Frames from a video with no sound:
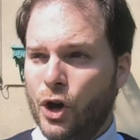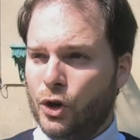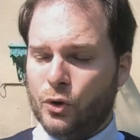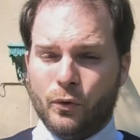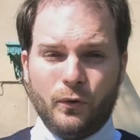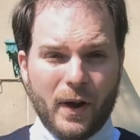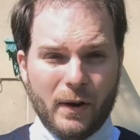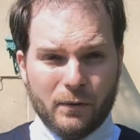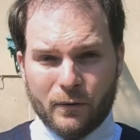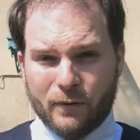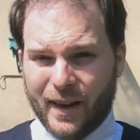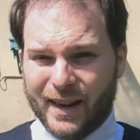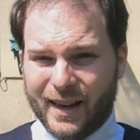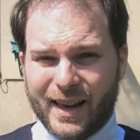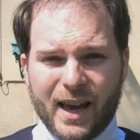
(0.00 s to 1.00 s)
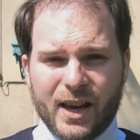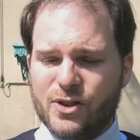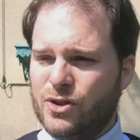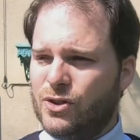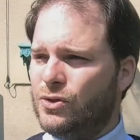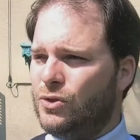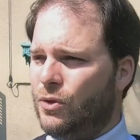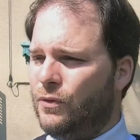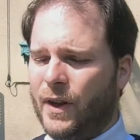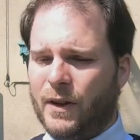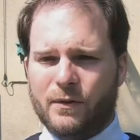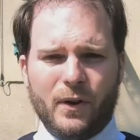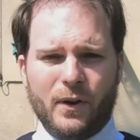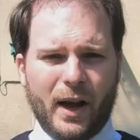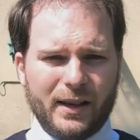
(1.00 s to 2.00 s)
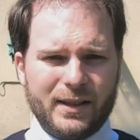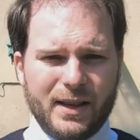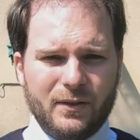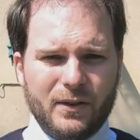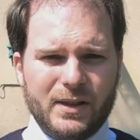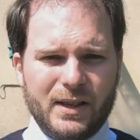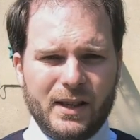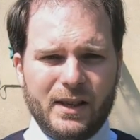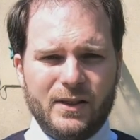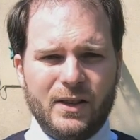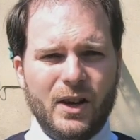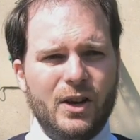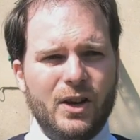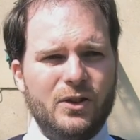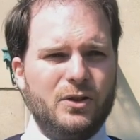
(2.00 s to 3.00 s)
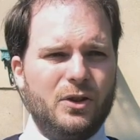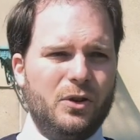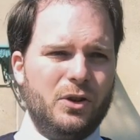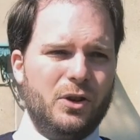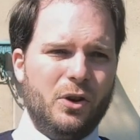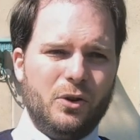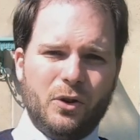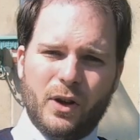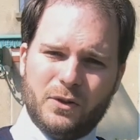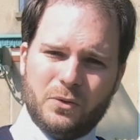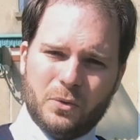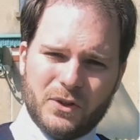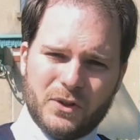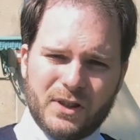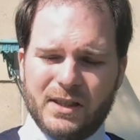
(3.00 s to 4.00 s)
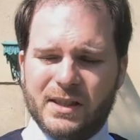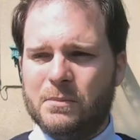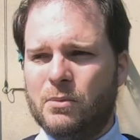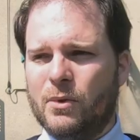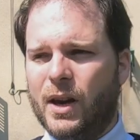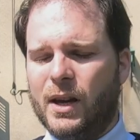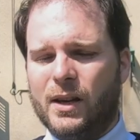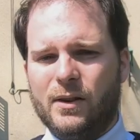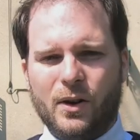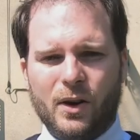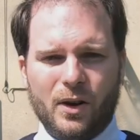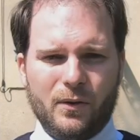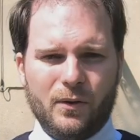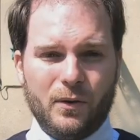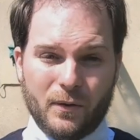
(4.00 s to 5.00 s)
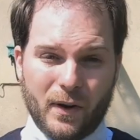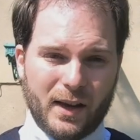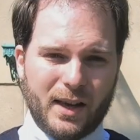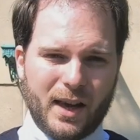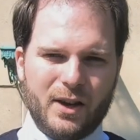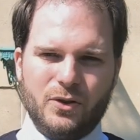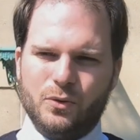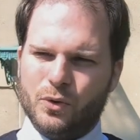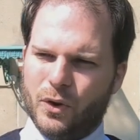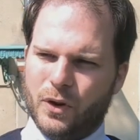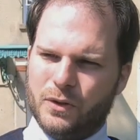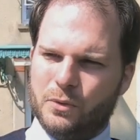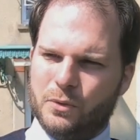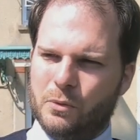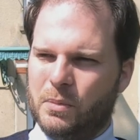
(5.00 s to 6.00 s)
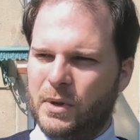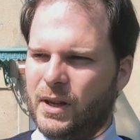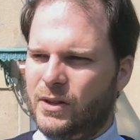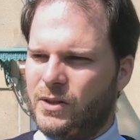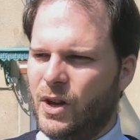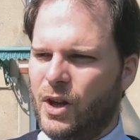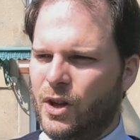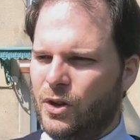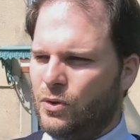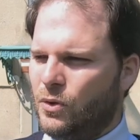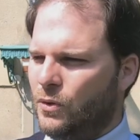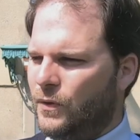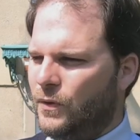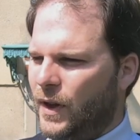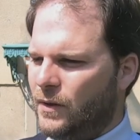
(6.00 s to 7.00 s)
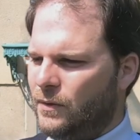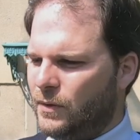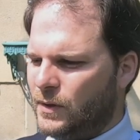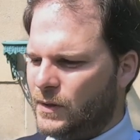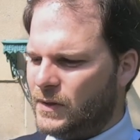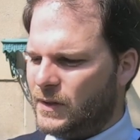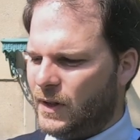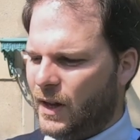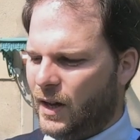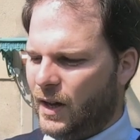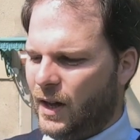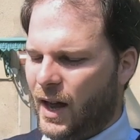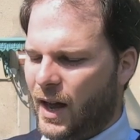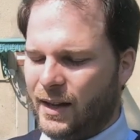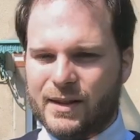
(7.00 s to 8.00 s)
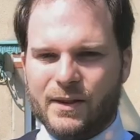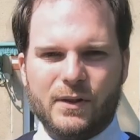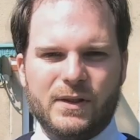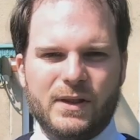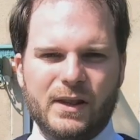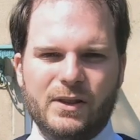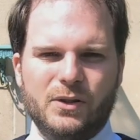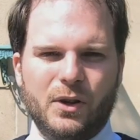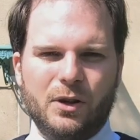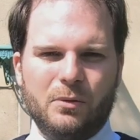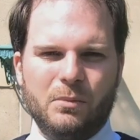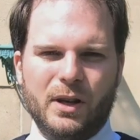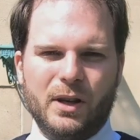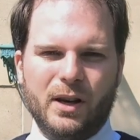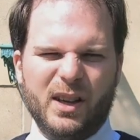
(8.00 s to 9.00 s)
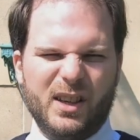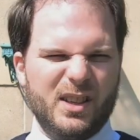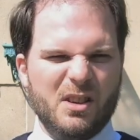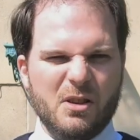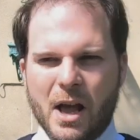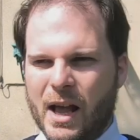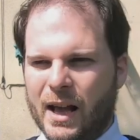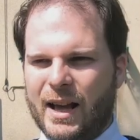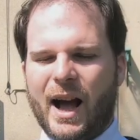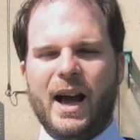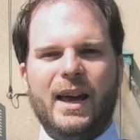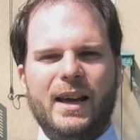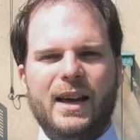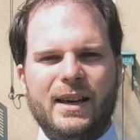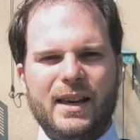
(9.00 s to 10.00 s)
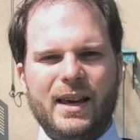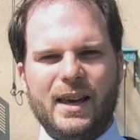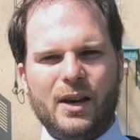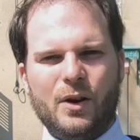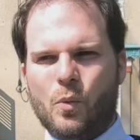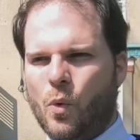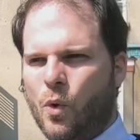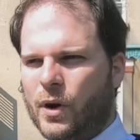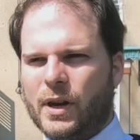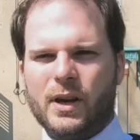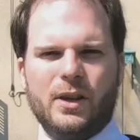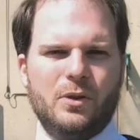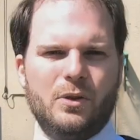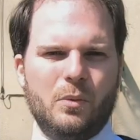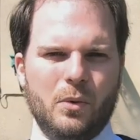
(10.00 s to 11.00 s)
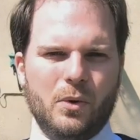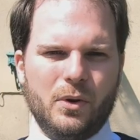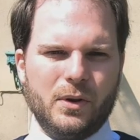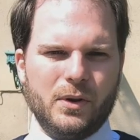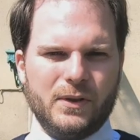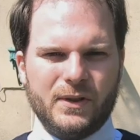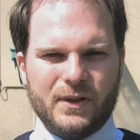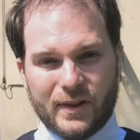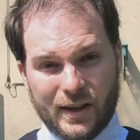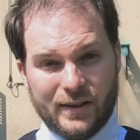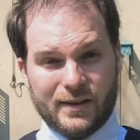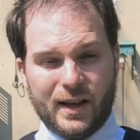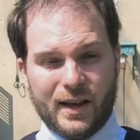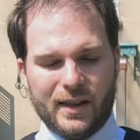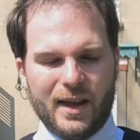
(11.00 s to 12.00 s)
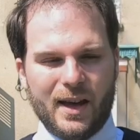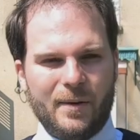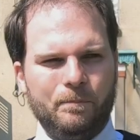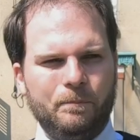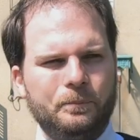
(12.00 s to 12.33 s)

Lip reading: Your favorite vacation, your favorite activities, so going to a city break for vacation or going to a beach, your favorite activities, so it can be like kayaking, walking in the woods, things like that,